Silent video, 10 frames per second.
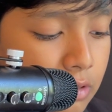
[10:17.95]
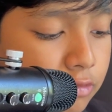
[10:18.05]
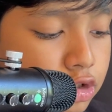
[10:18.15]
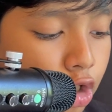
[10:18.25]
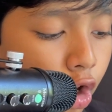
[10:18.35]

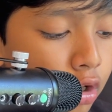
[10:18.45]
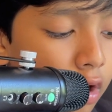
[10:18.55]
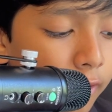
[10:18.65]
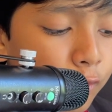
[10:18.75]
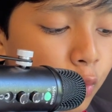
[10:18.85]
was called
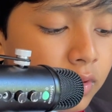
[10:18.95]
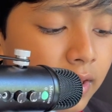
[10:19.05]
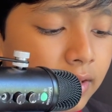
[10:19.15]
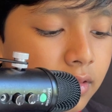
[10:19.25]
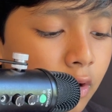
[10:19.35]
on
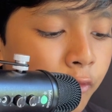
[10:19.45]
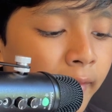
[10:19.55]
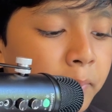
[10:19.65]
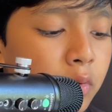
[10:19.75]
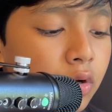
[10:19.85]
14
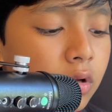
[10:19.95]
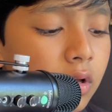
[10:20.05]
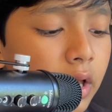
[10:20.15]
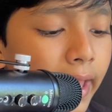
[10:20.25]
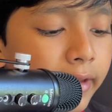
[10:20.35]
November,
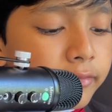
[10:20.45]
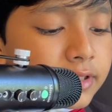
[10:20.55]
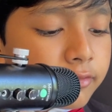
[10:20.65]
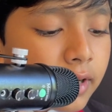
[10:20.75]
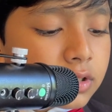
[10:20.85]
in
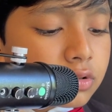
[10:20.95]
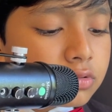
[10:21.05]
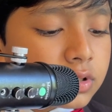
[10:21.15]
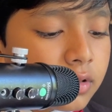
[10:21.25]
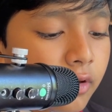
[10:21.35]
which a resolution